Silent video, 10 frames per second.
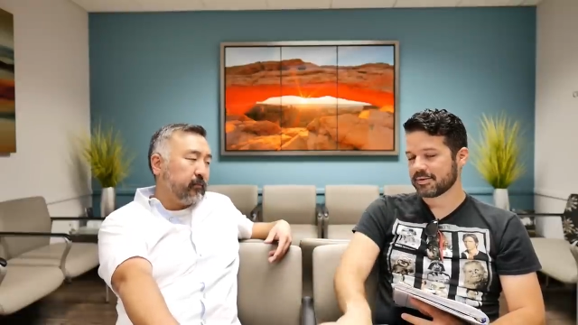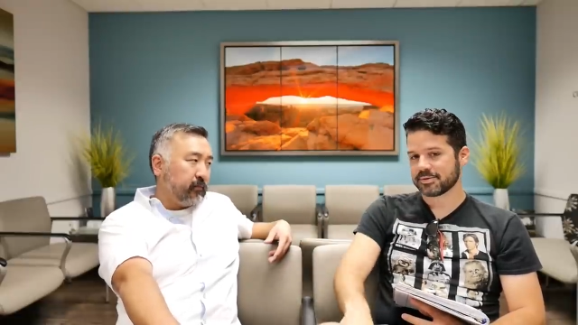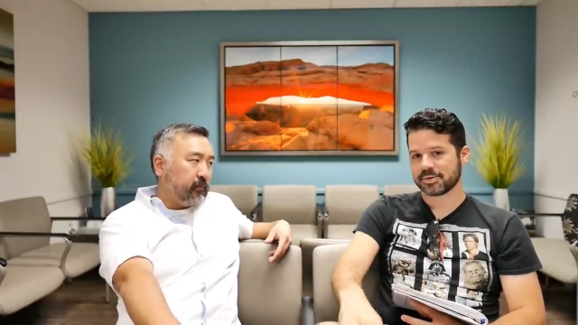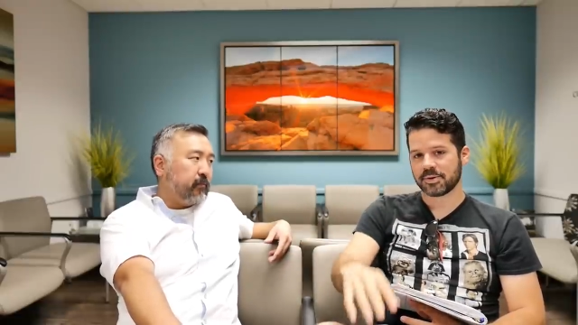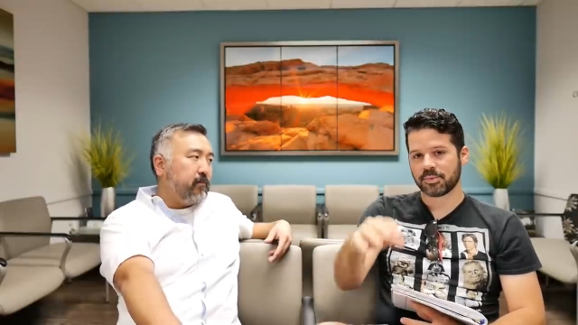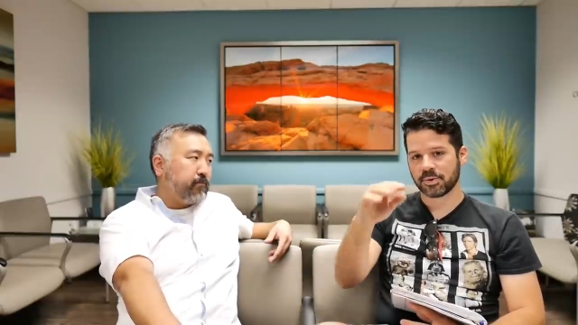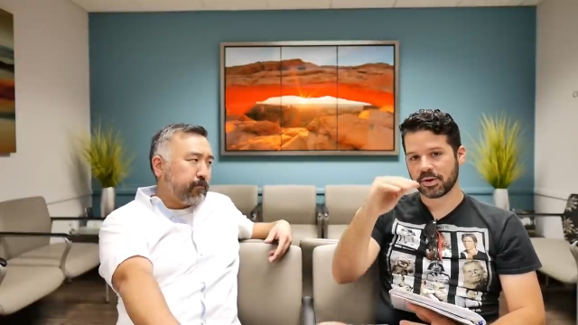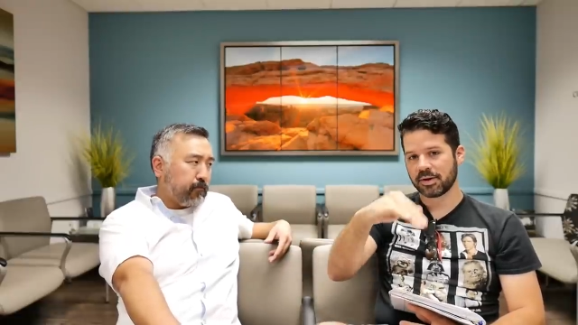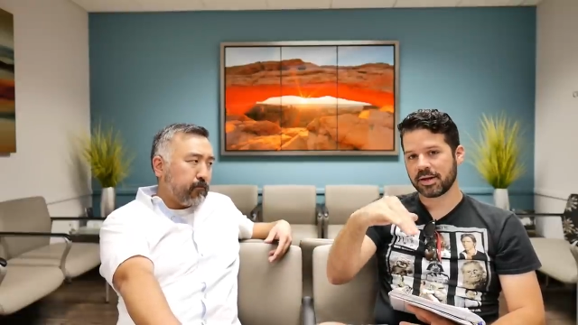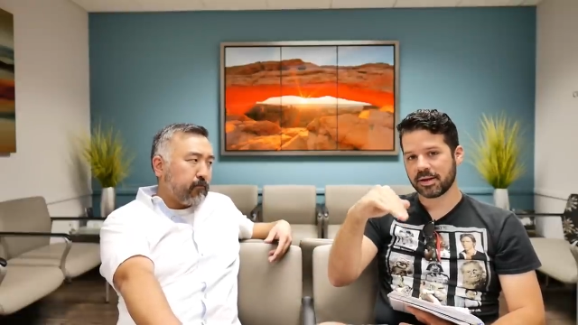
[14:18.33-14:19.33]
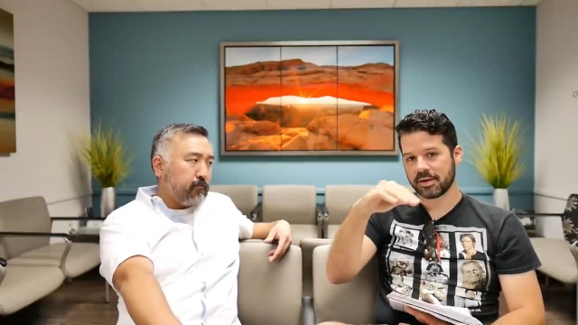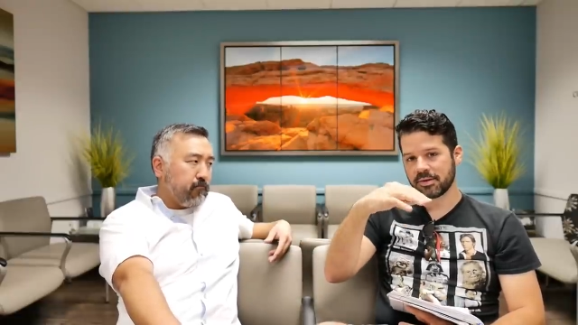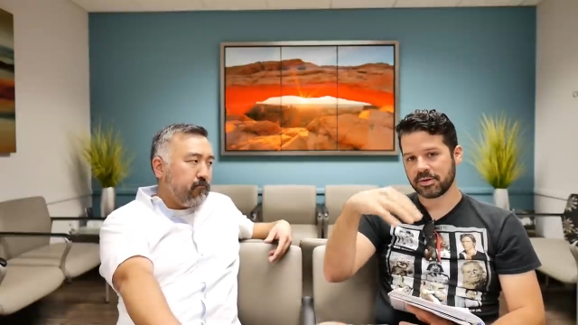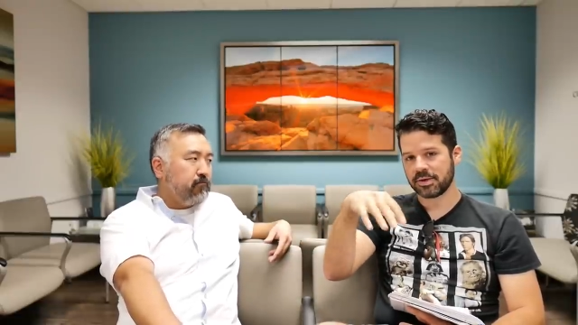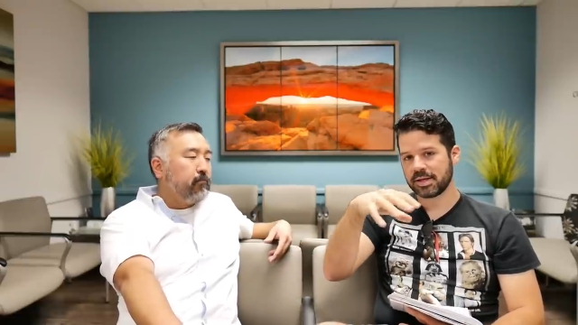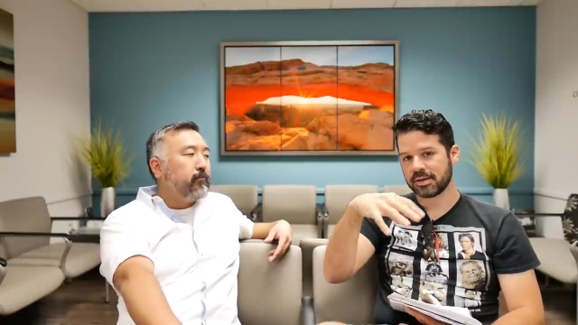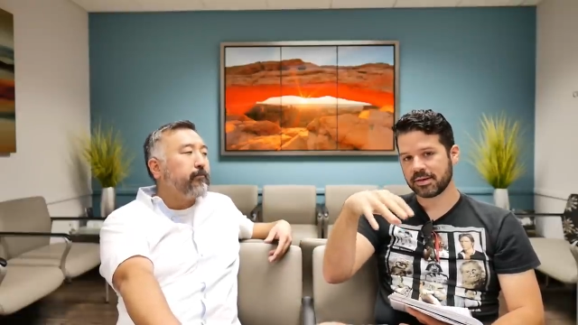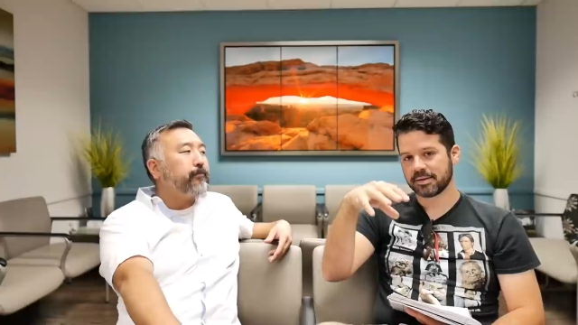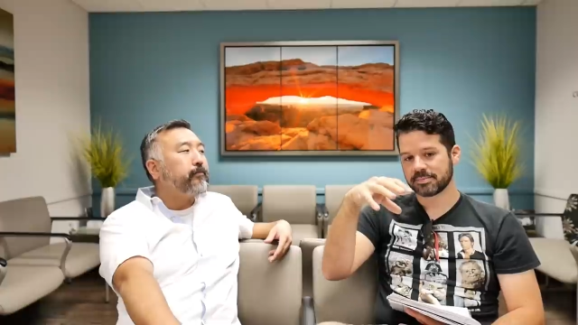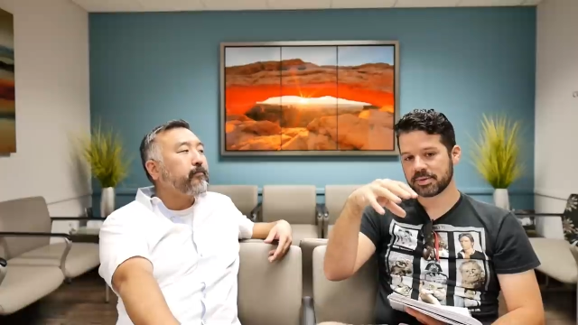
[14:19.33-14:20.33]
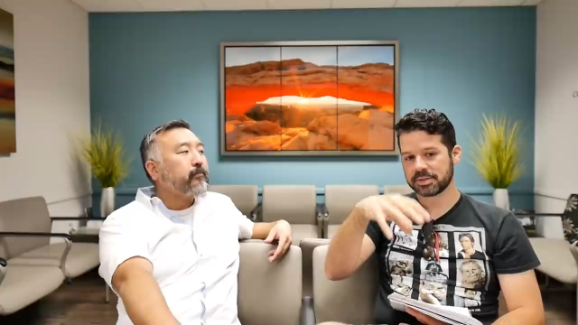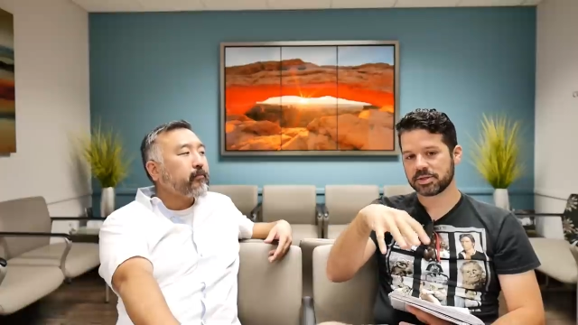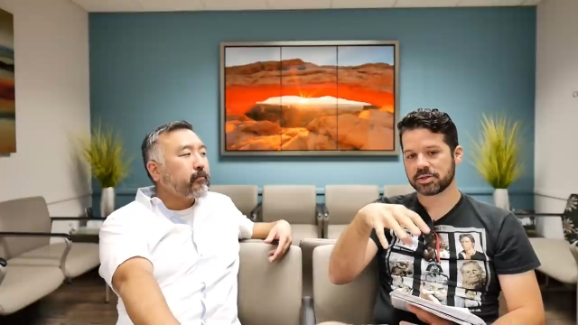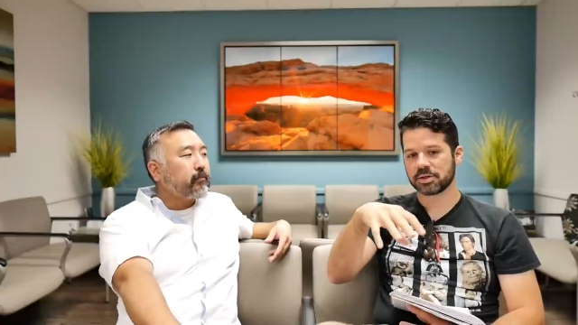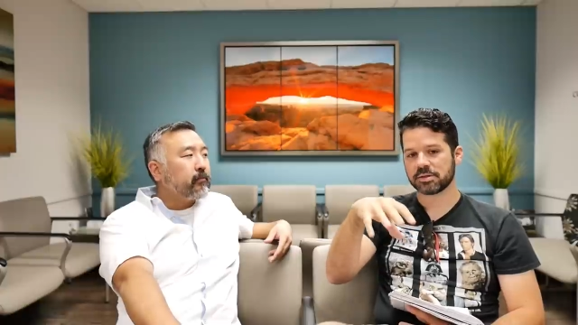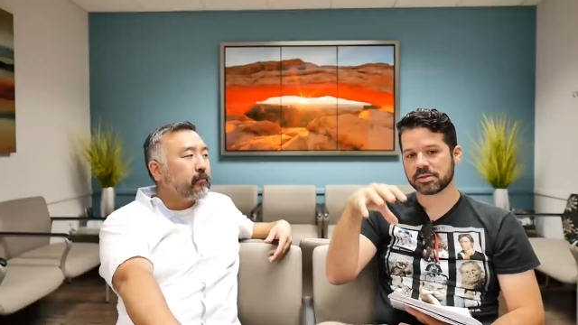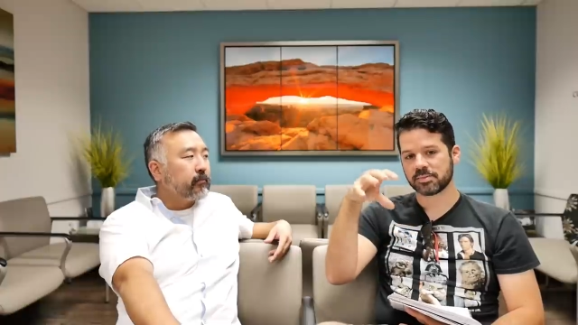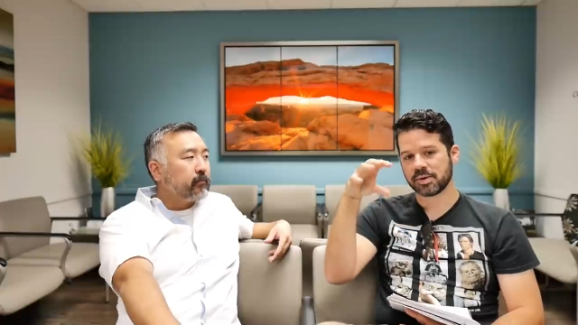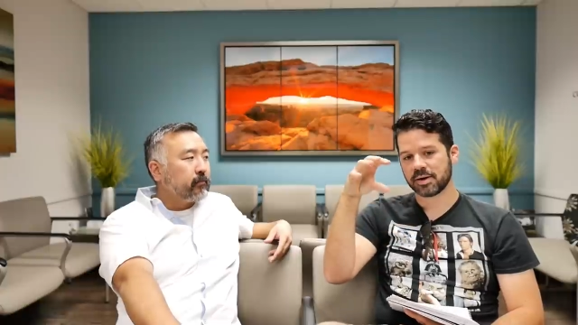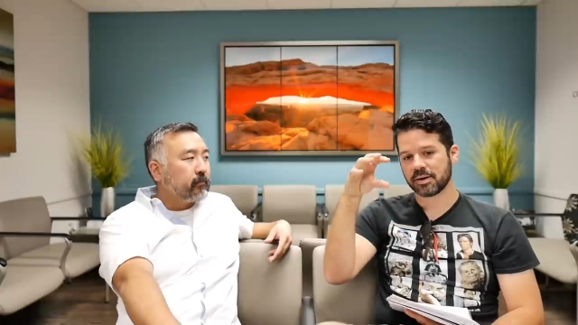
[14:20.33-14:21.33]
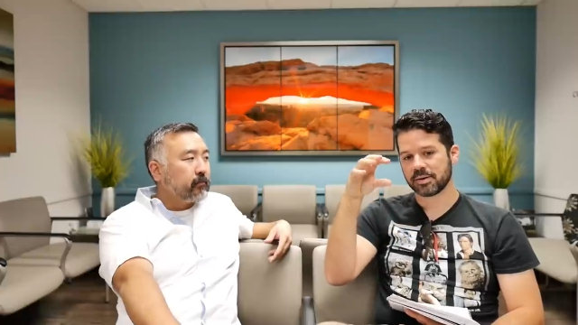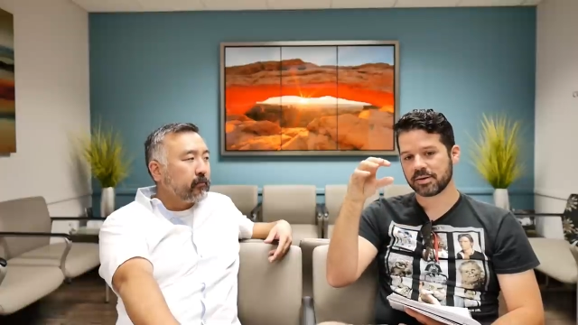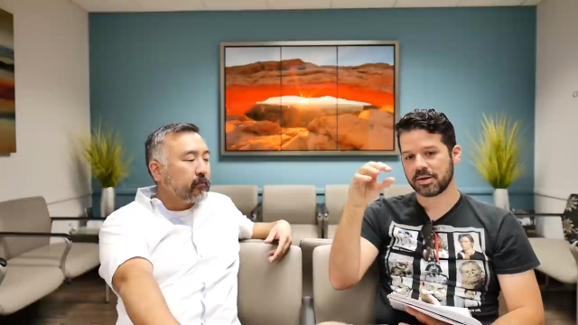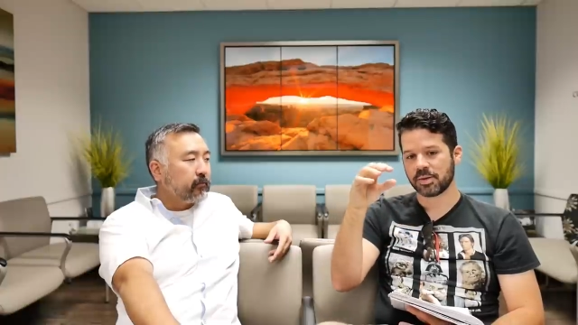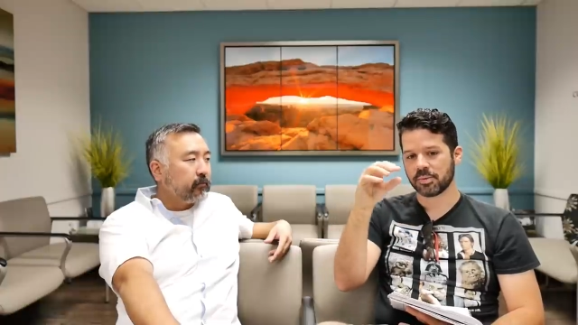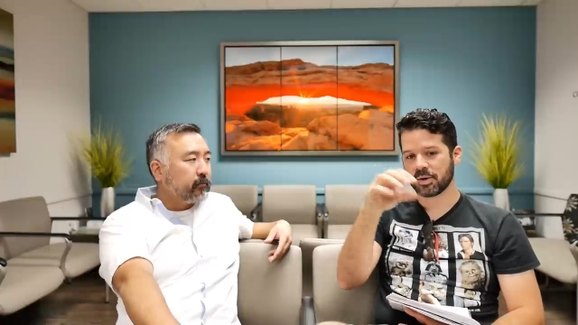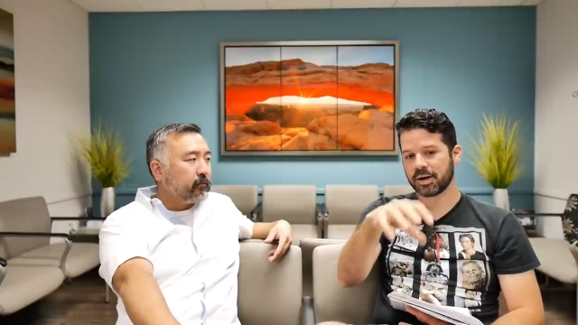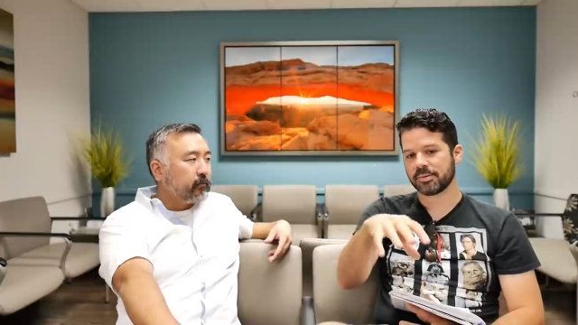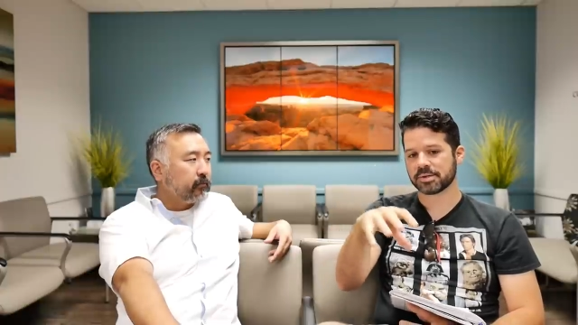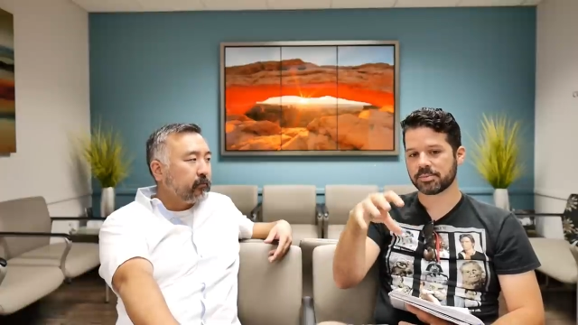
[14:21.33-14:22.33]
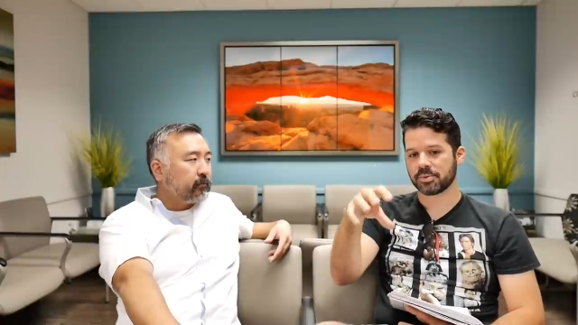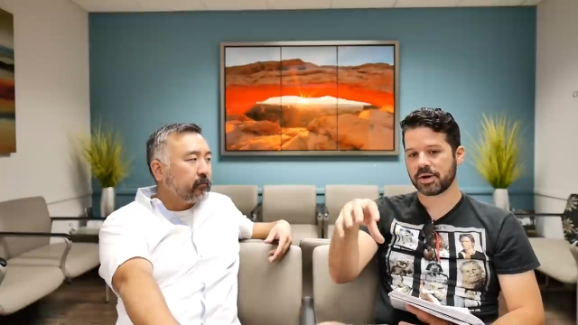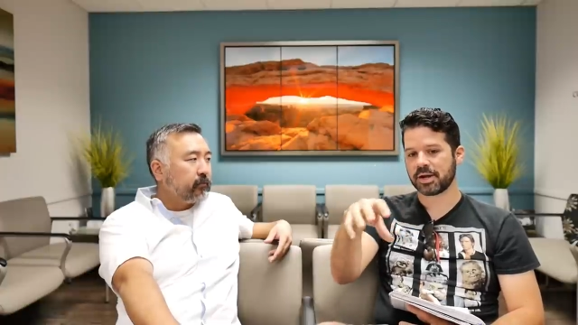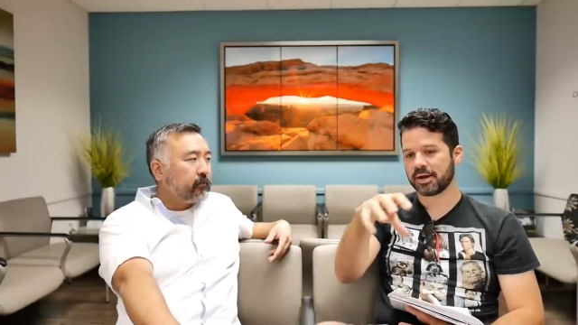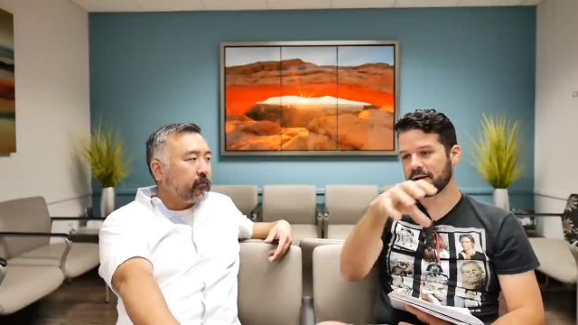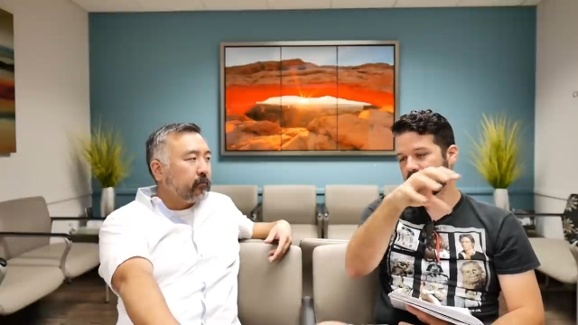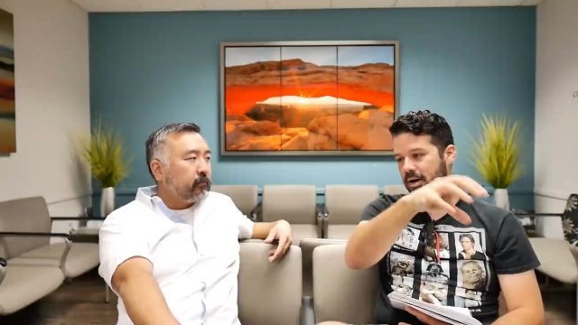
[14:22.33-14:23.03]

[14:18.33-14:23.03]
Speaker 1: So we're in a unique position to where you know we're able to bring